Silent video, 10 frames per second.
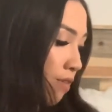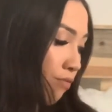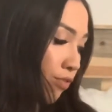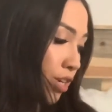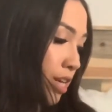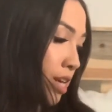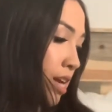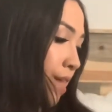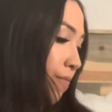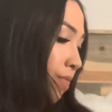
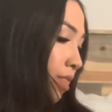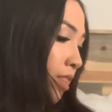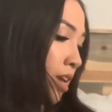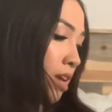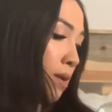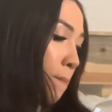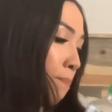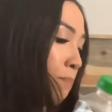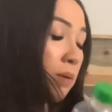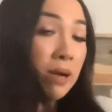free and they
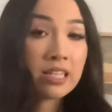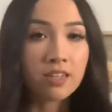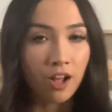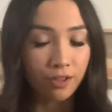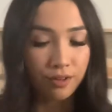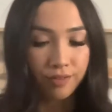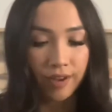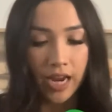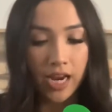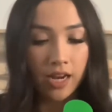minimize color
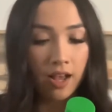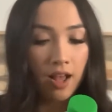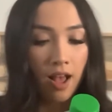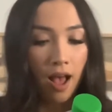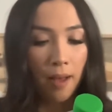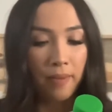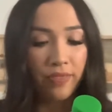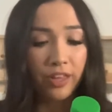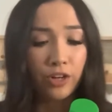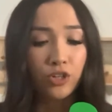fade,
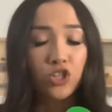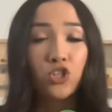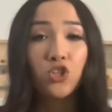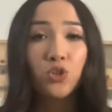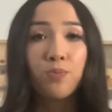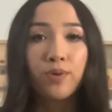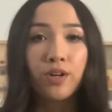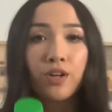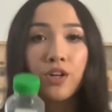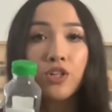and they are
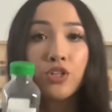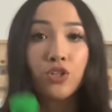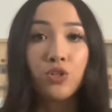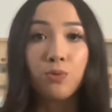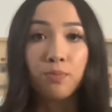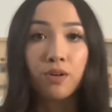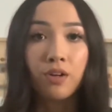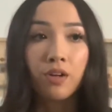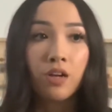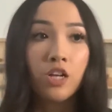super
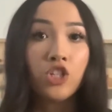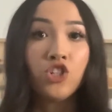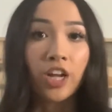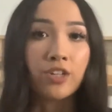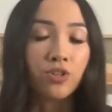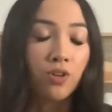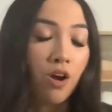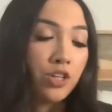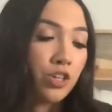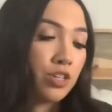gentle
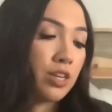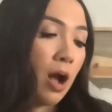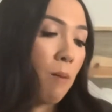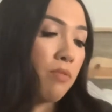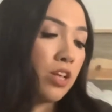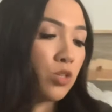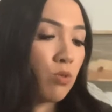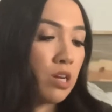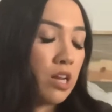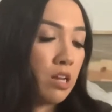on your scalp. This
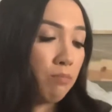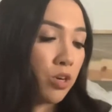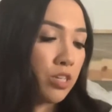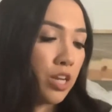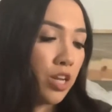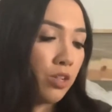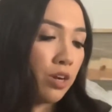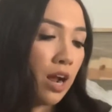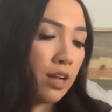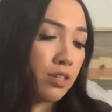one in
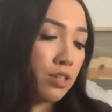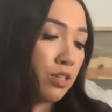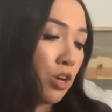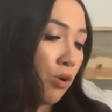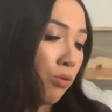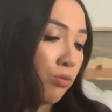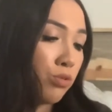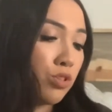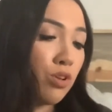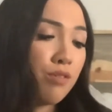particular has no
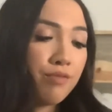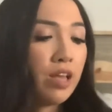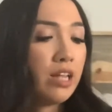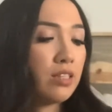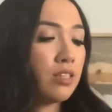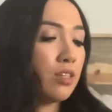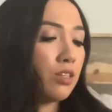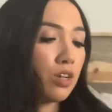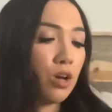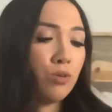sulfates,
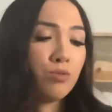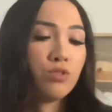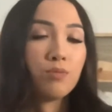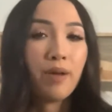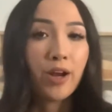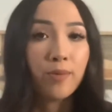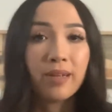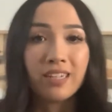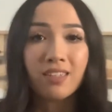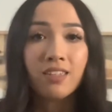silicones, or
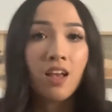parabens